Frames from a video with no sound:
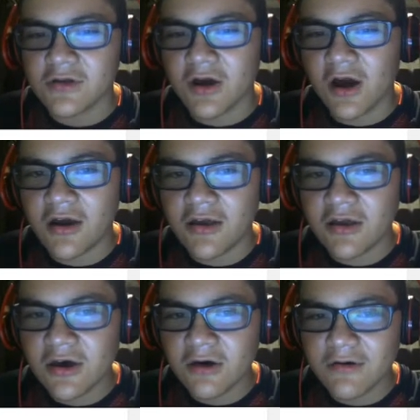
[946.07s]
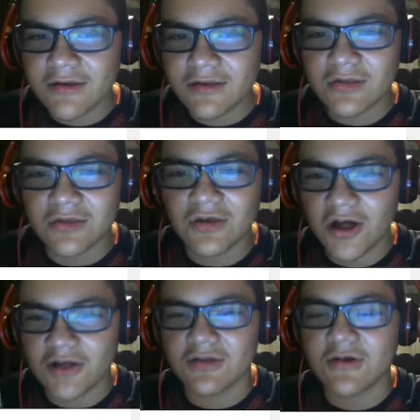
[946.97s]
The audio
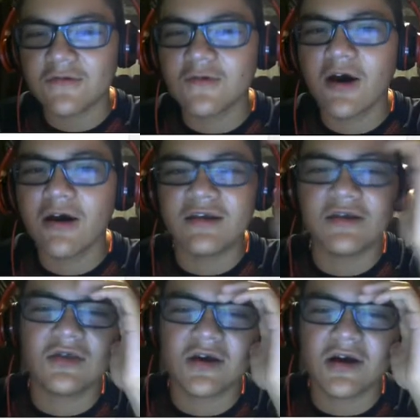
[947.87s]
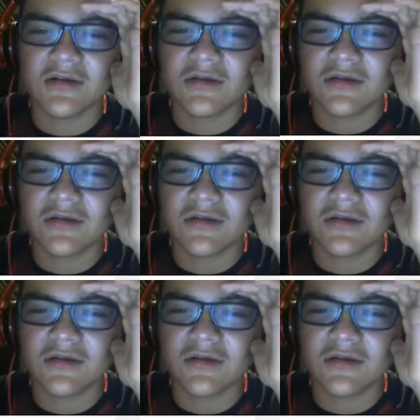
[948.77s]
sucks. The quality sucks.